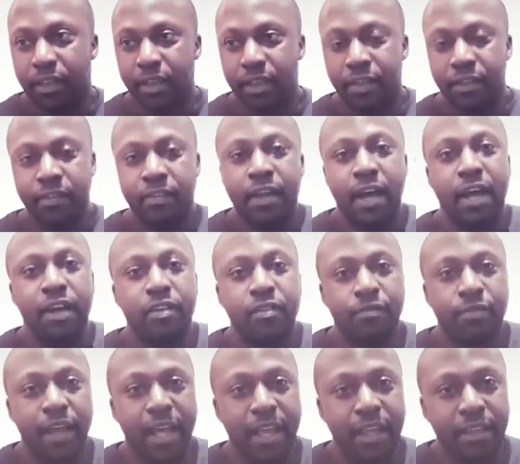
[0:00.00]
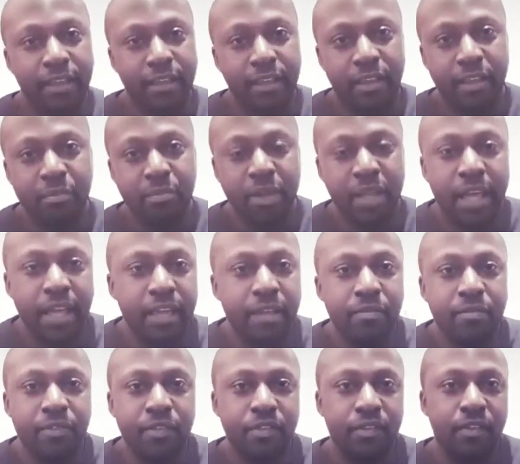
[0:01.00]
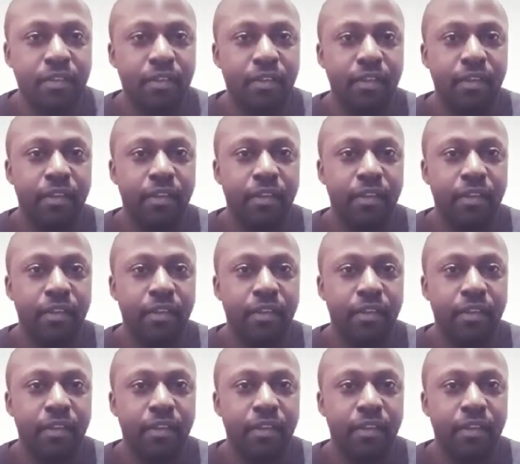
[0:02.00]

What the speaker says: is kind of like, it behaves